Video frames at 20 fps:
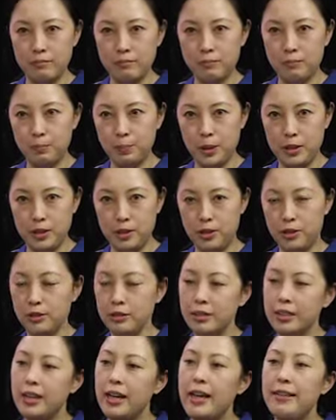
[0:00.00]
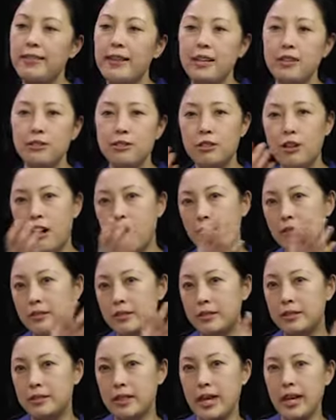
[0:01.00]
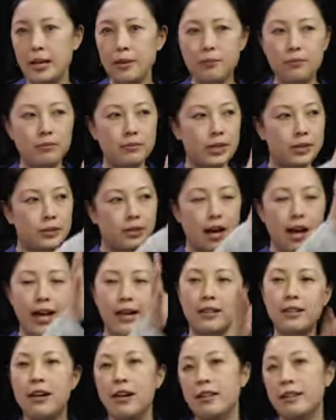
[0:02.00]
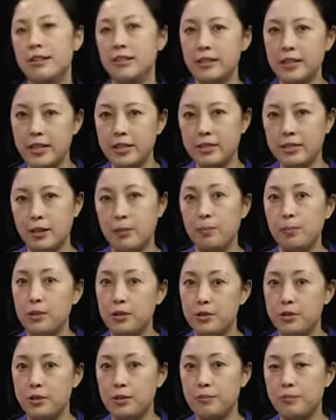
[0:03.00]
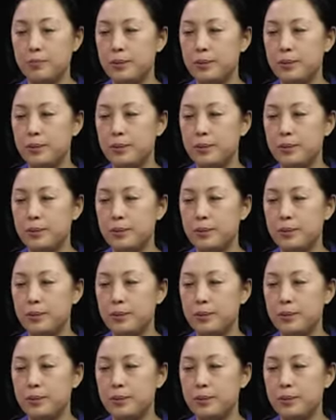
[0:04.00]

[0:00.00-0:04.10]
printer, and then you call the same little icon on your desktop printer.